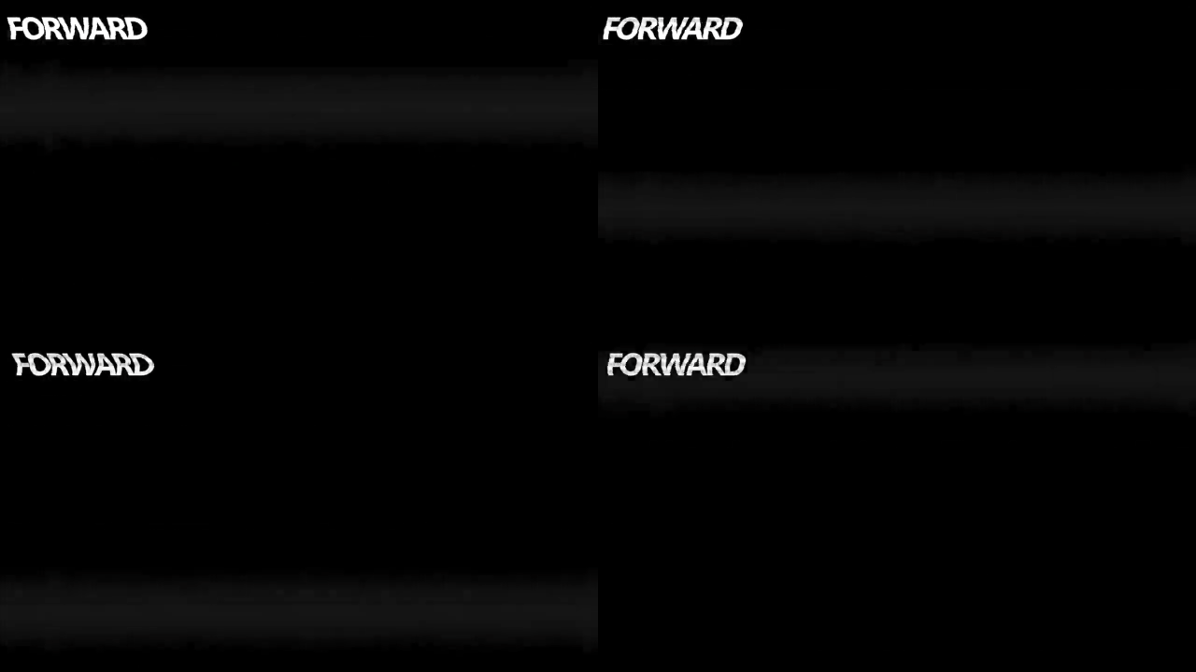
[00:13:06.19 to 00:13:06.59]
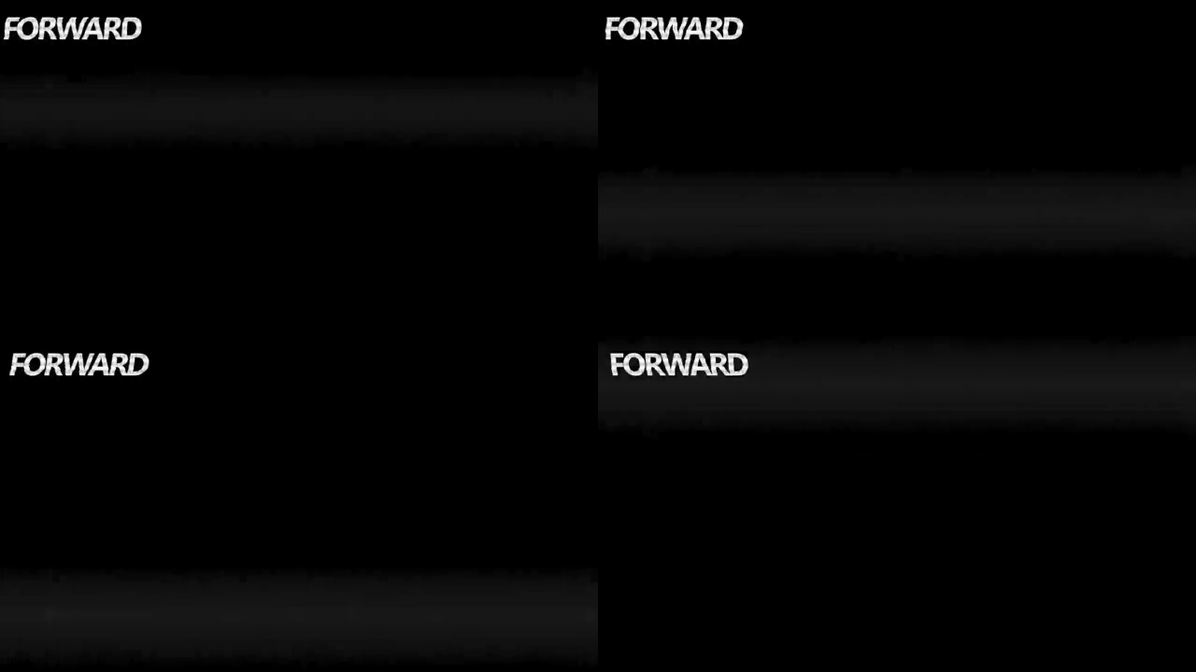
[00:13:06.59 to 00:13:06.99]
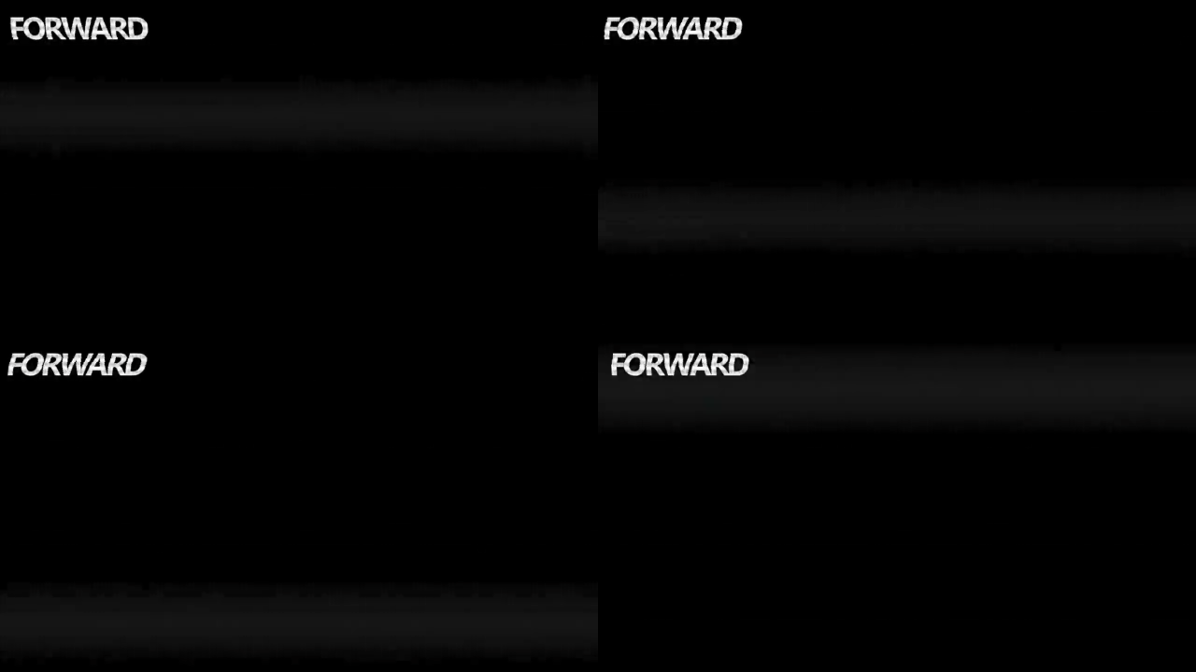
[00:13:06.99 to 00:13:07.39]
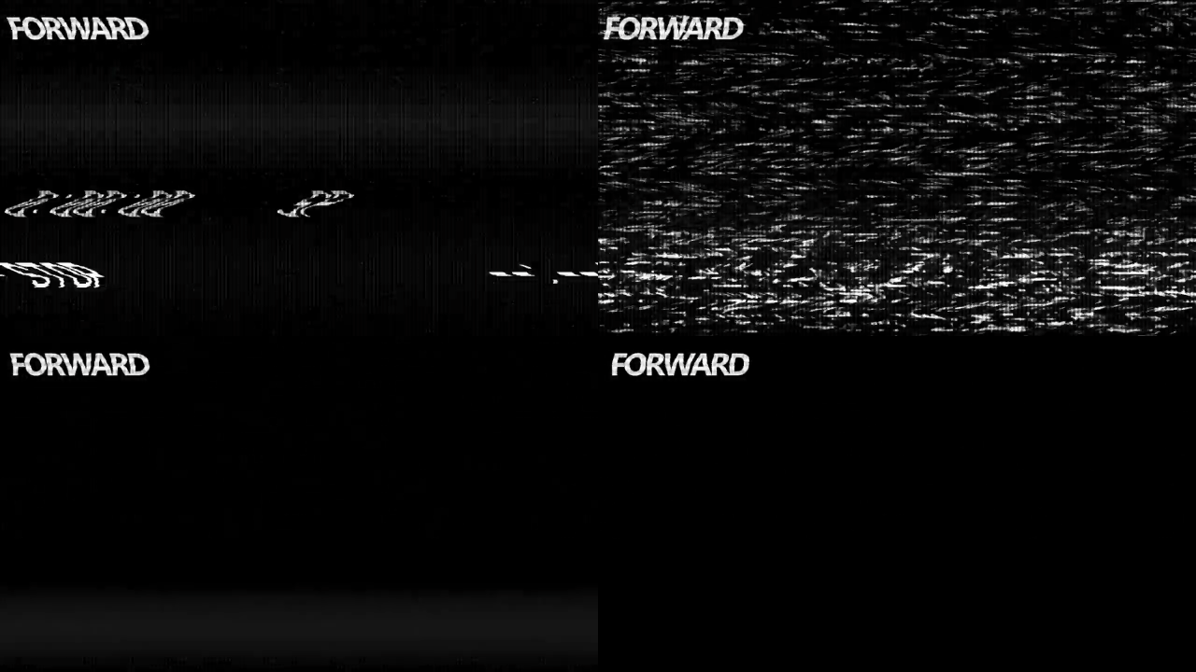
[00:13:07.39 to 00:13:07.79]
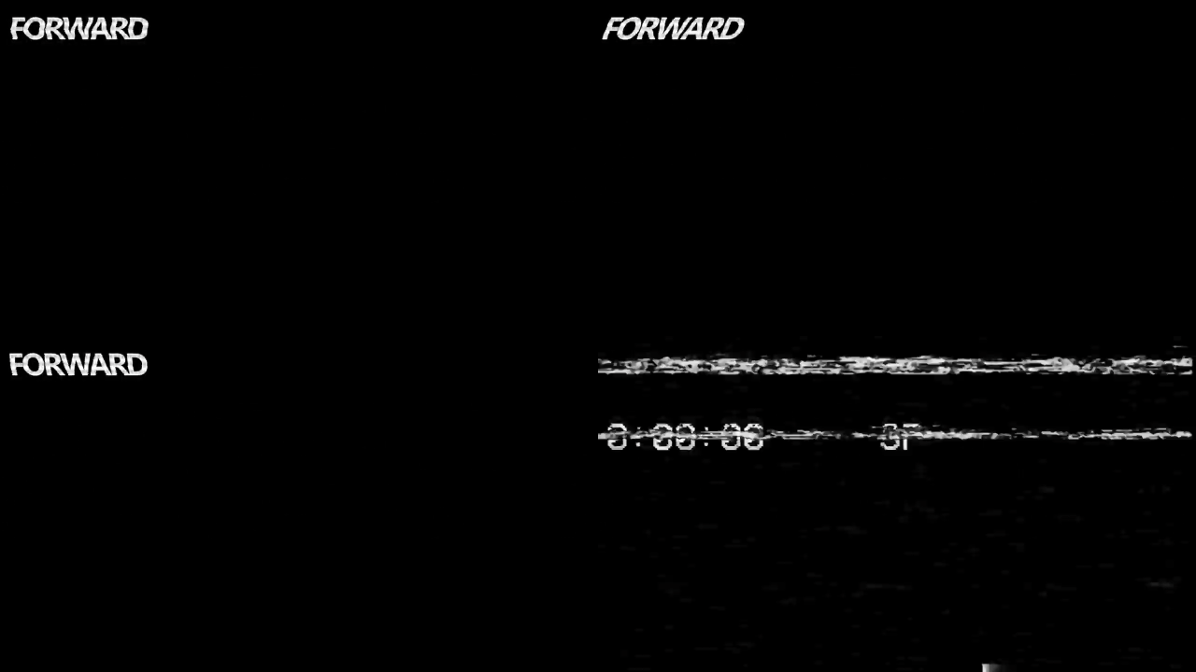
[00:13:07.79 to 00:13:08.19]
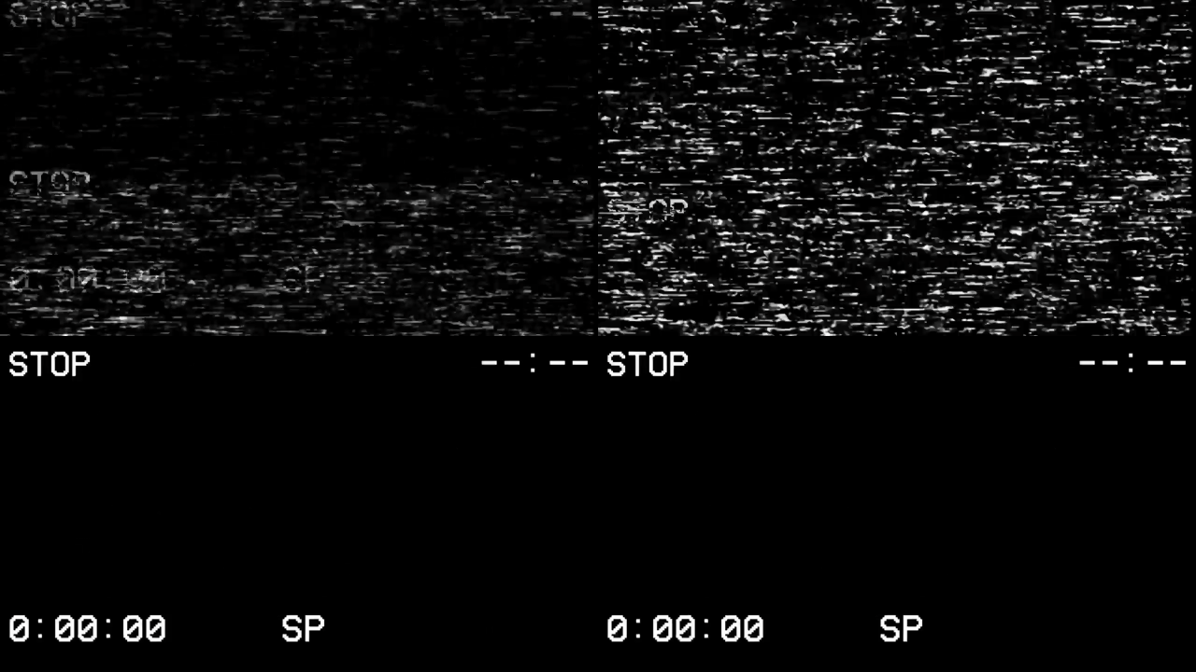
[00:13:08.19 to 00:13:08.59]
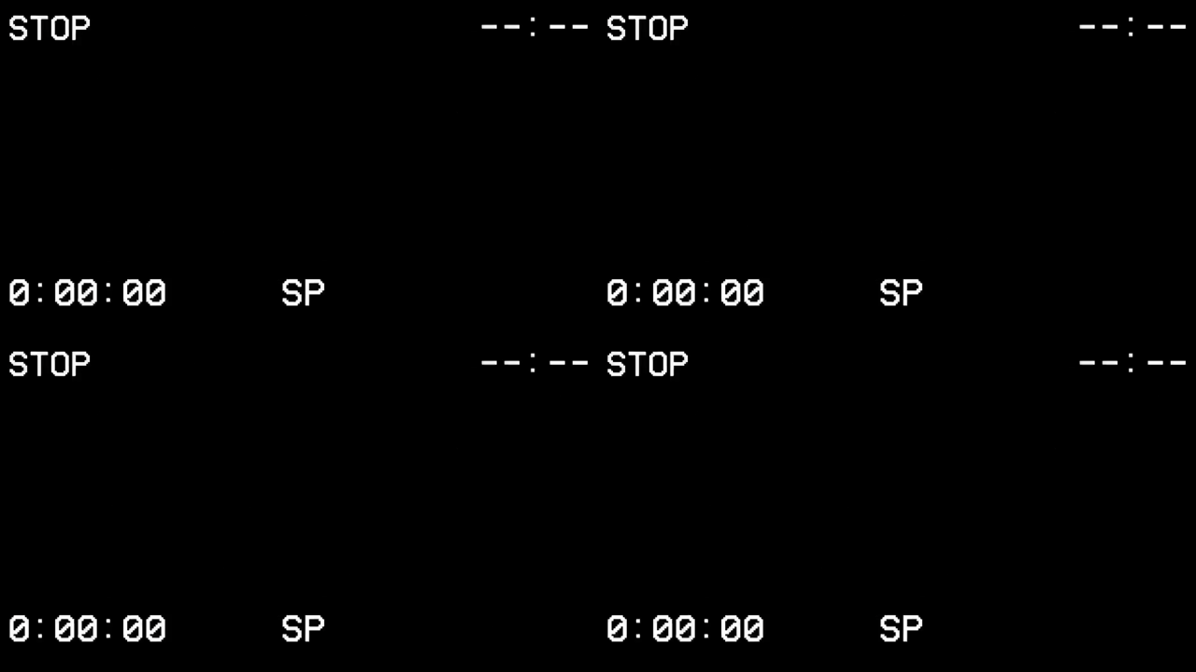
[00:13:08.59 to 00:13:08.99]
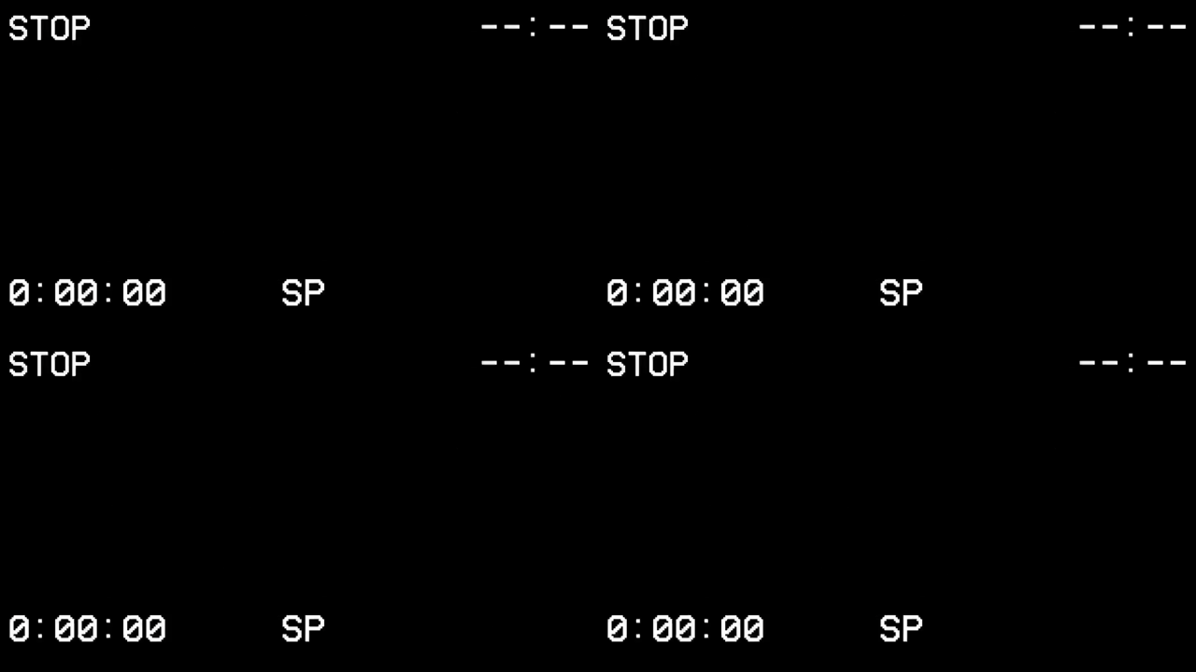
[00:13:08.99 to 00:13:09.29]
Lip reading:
Nobody's mouth can be seen.